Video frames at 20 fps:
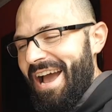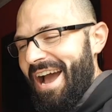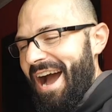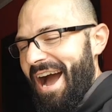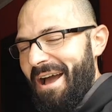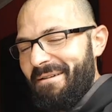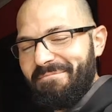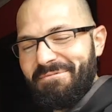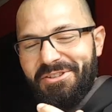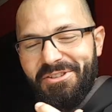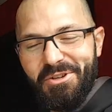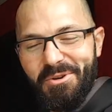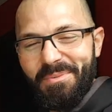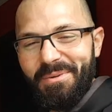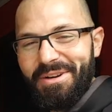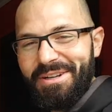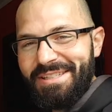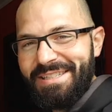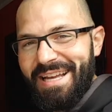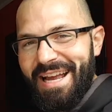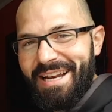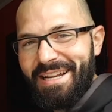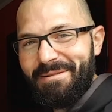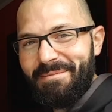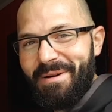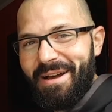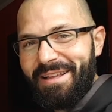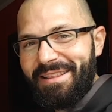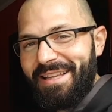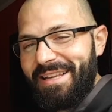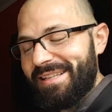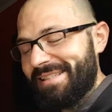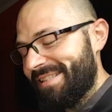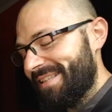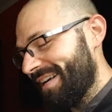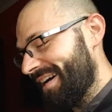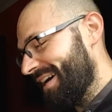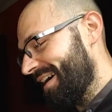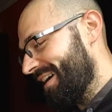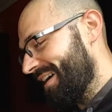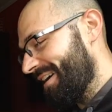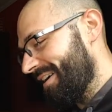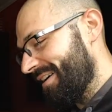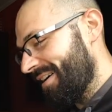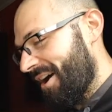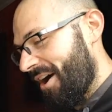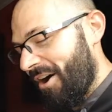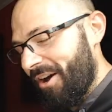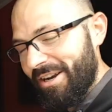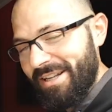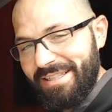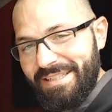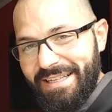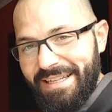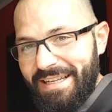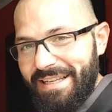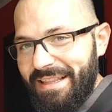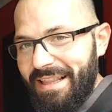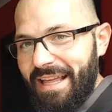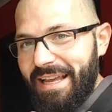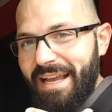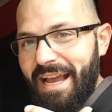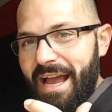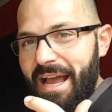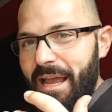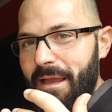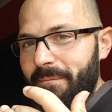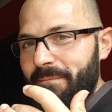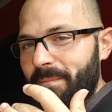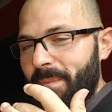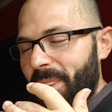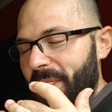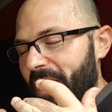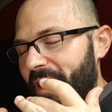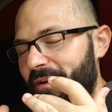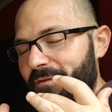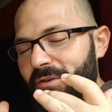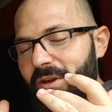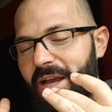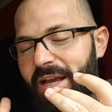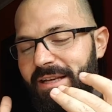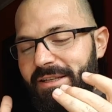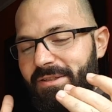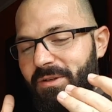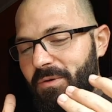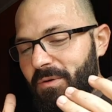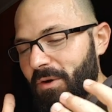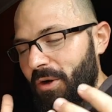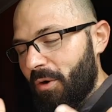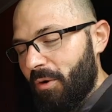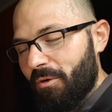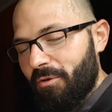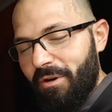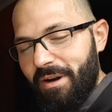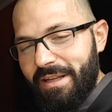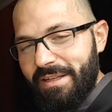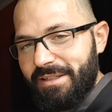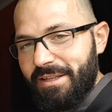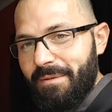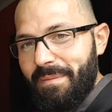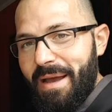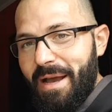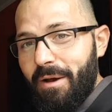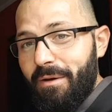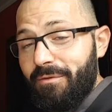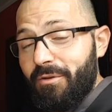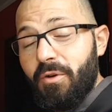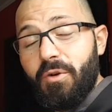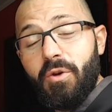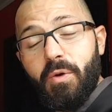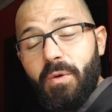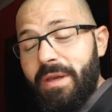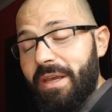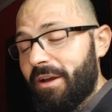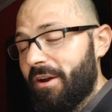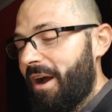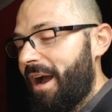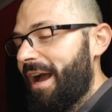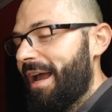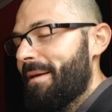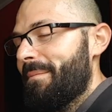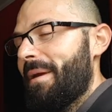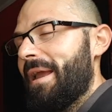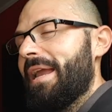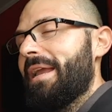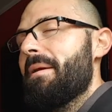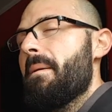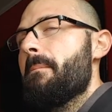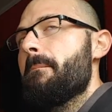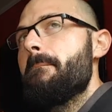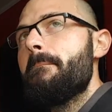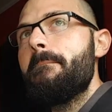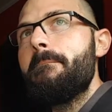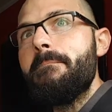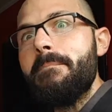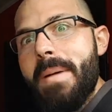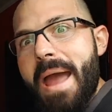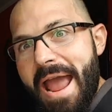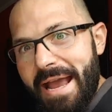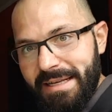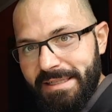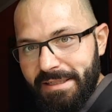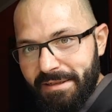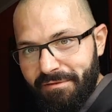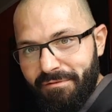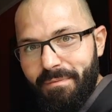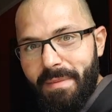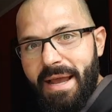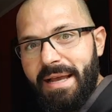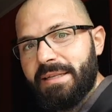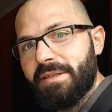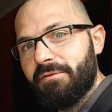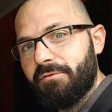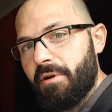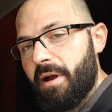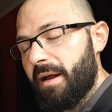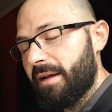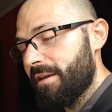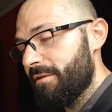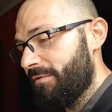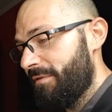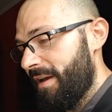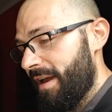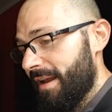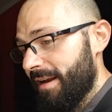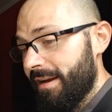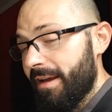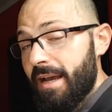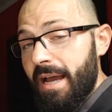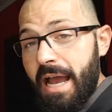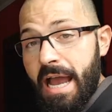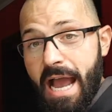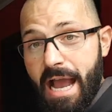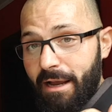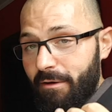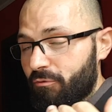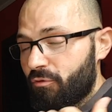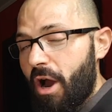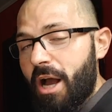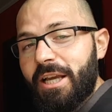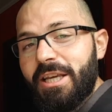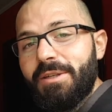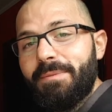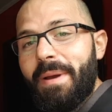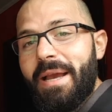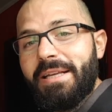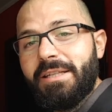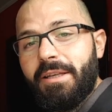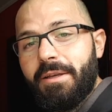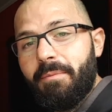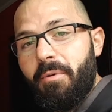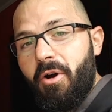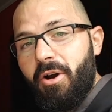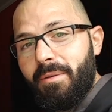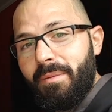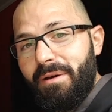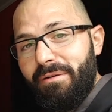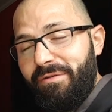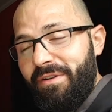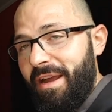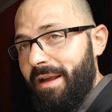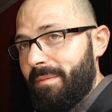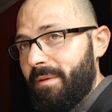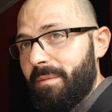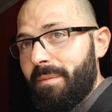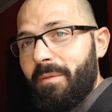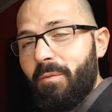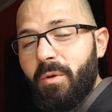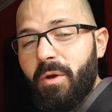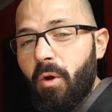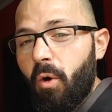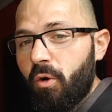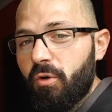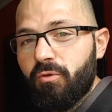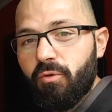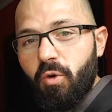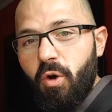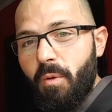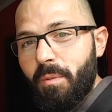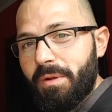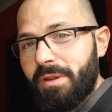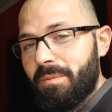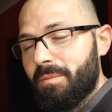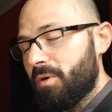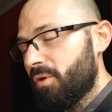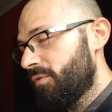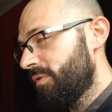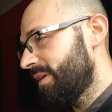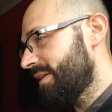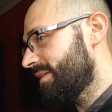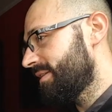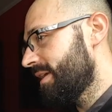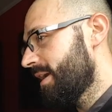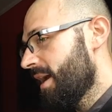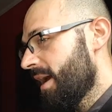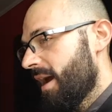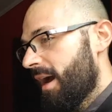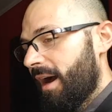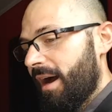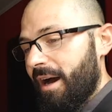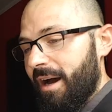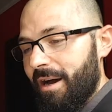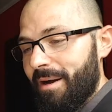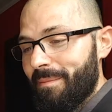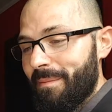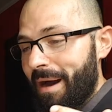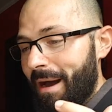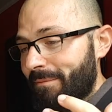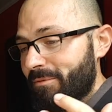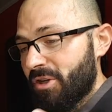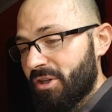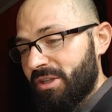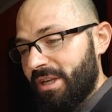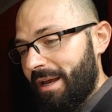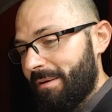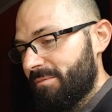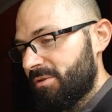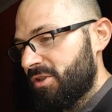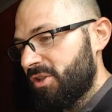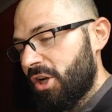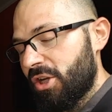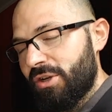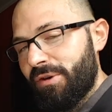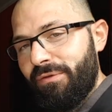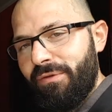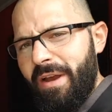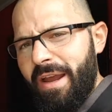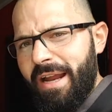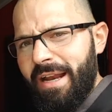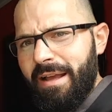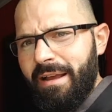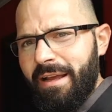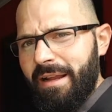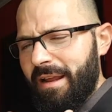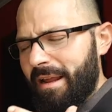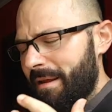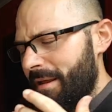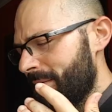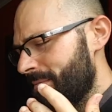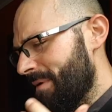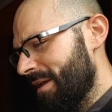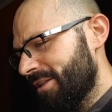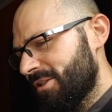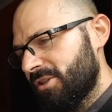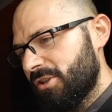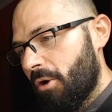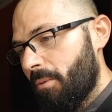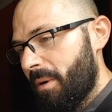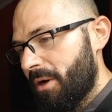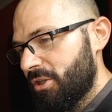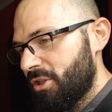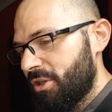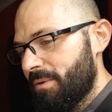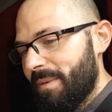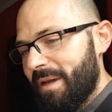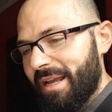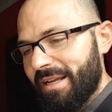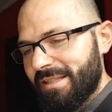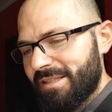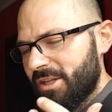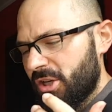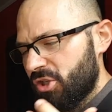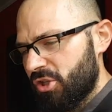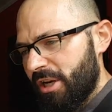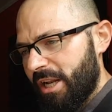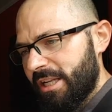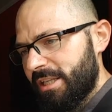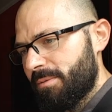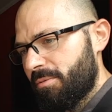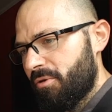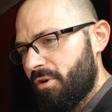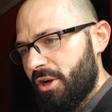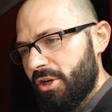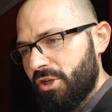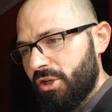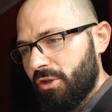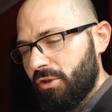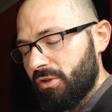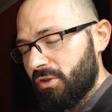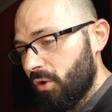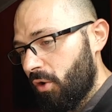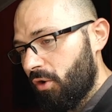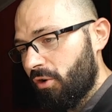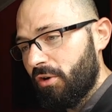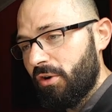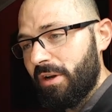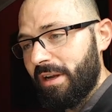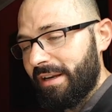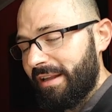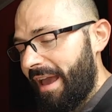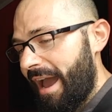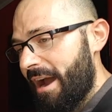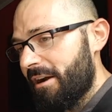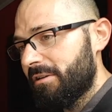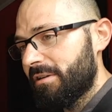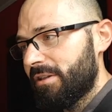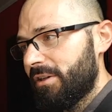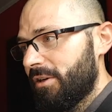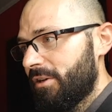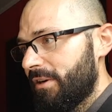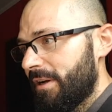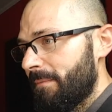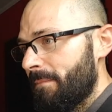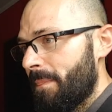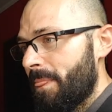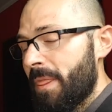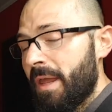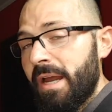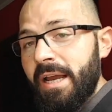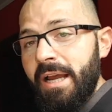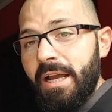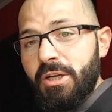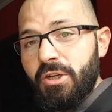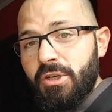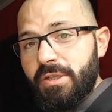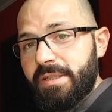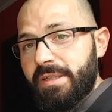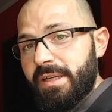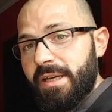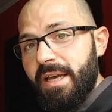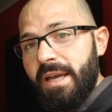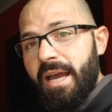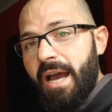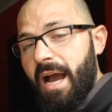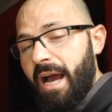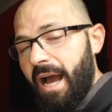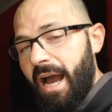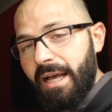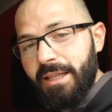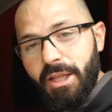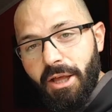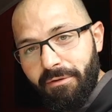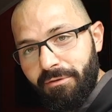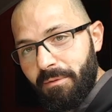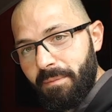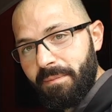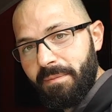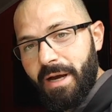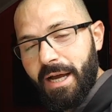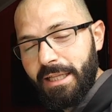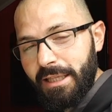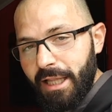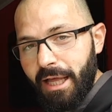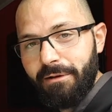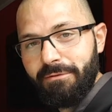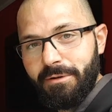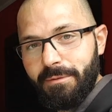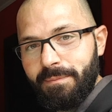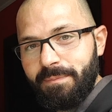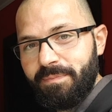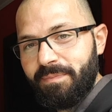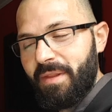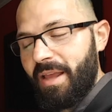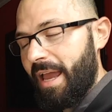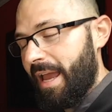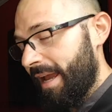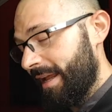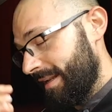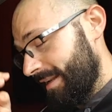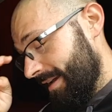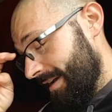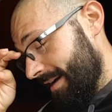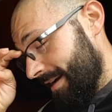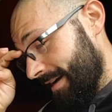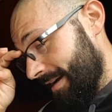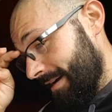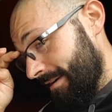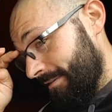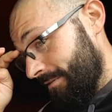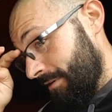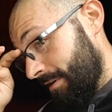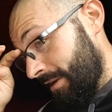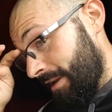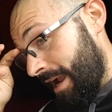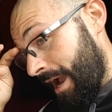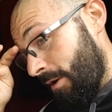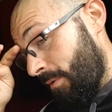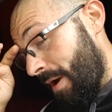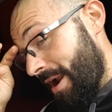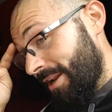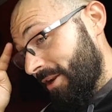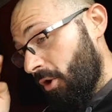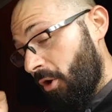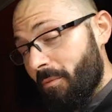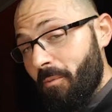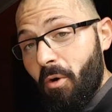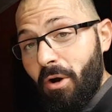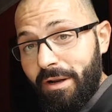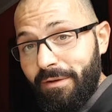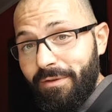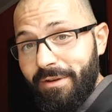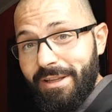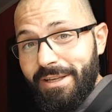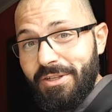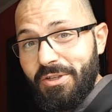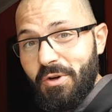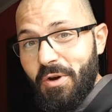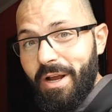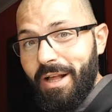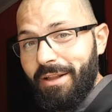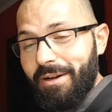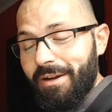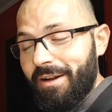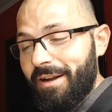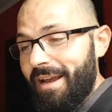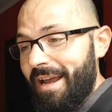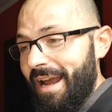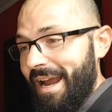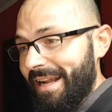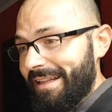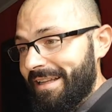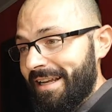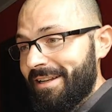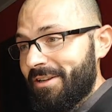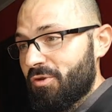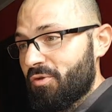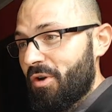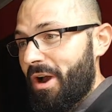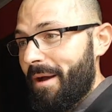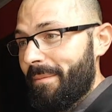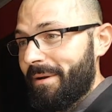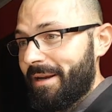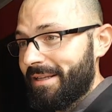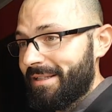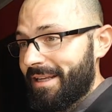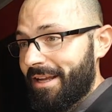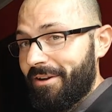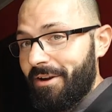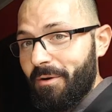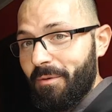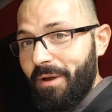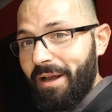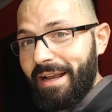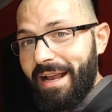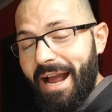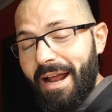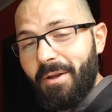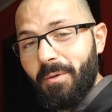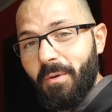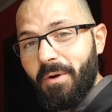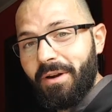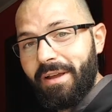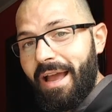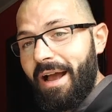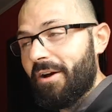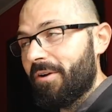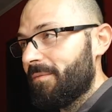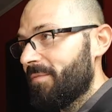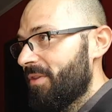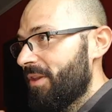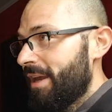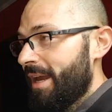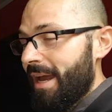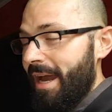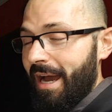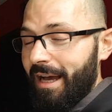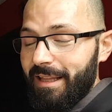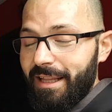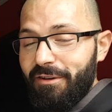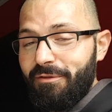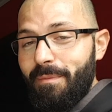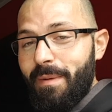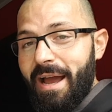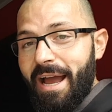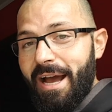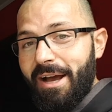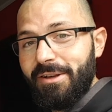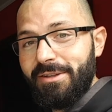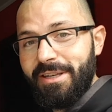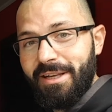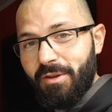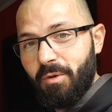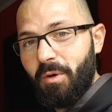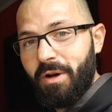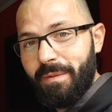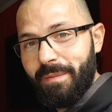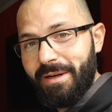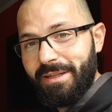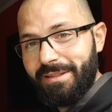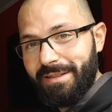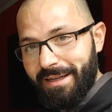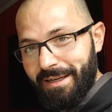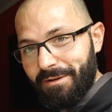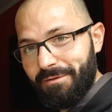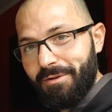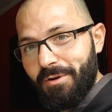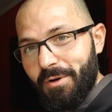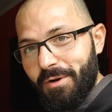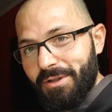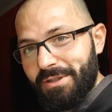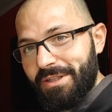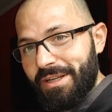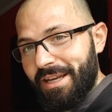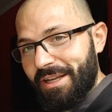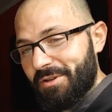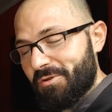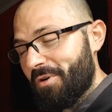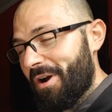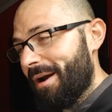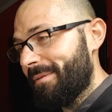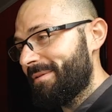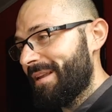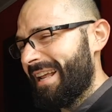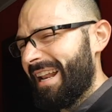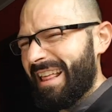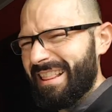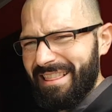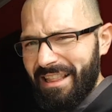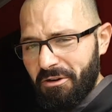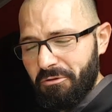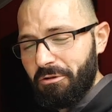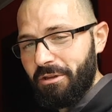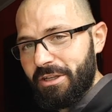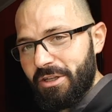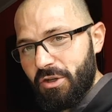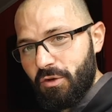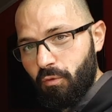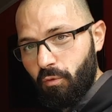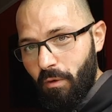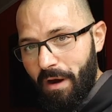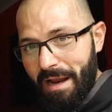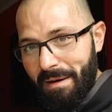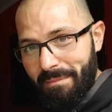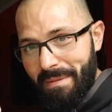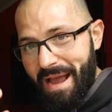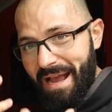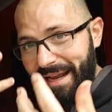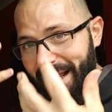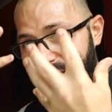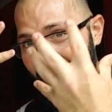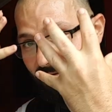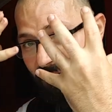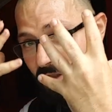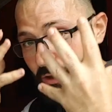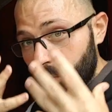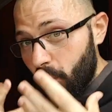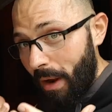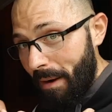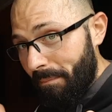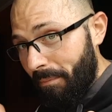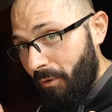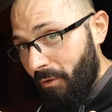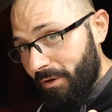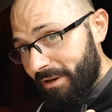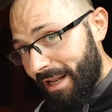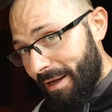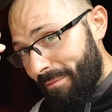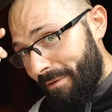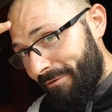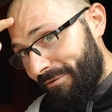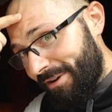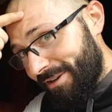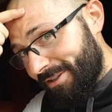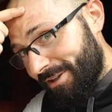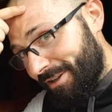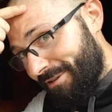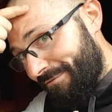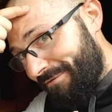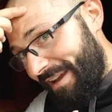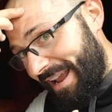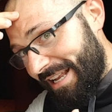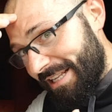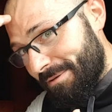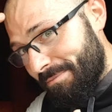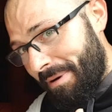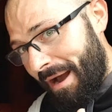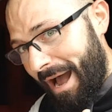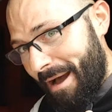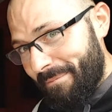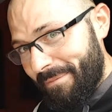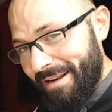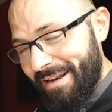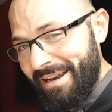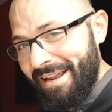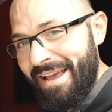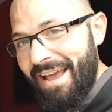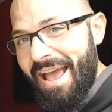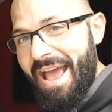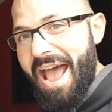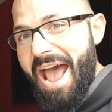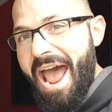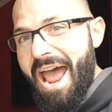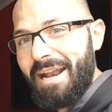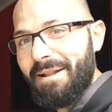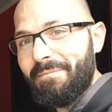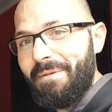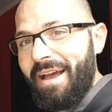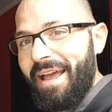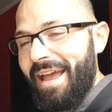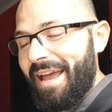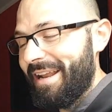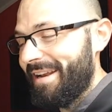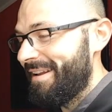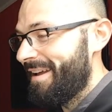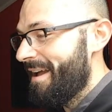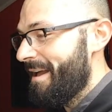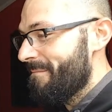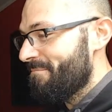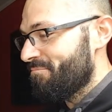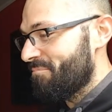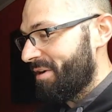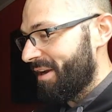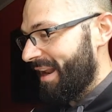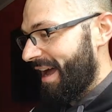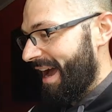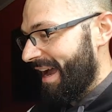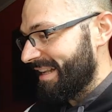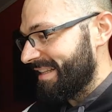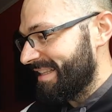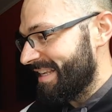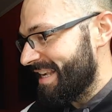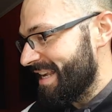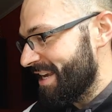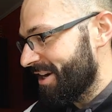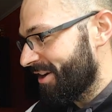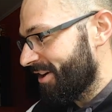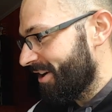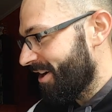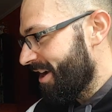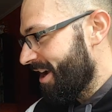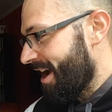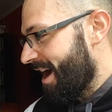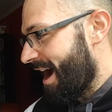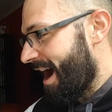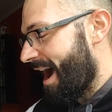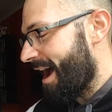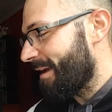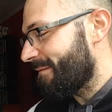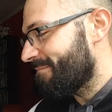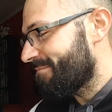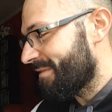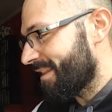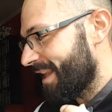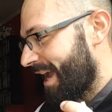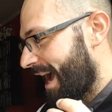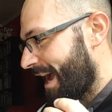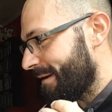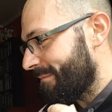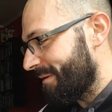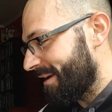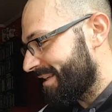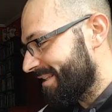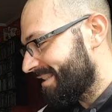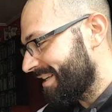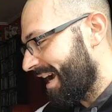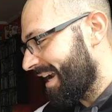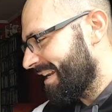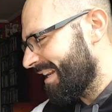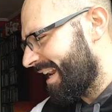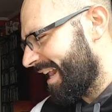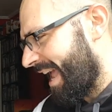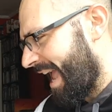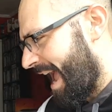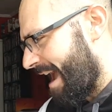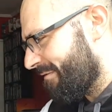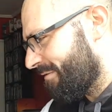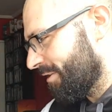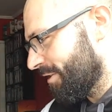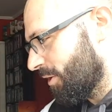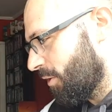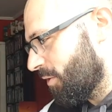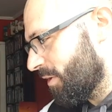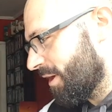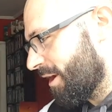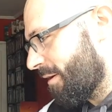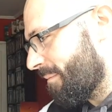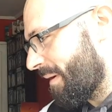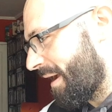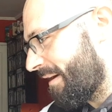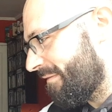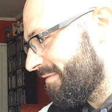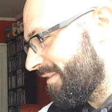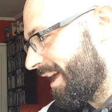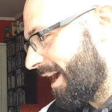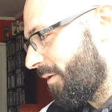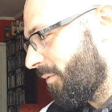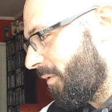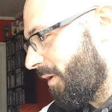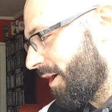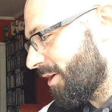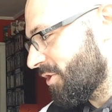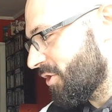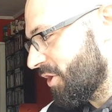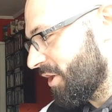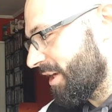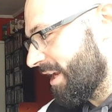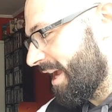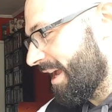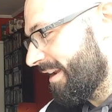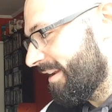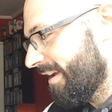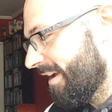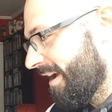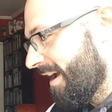I'm super excited about this. Uh, honestly, like I am, if you guys don't know already somehow, if you're new here, I am a massive, massive Rocky fan. I, Rocky's basically part of my family. We all grew up with the movies. Um, I'm just, I'm such a fan. I, it means so much to me. It's such an inspirational story and character and just, I, I love him. I love him. And uh, I waited all morning for this trailer. It didn't drop, and I said, all right, well, I gotta work out. I left my house, and 20 minutes later, of course, it dropped, and I literally just ran back. I have sweat pouring down my face. Look at the veins popping out of my head. But it's here. I'm I'm excited. I have it loaded up. I have not watched it yet.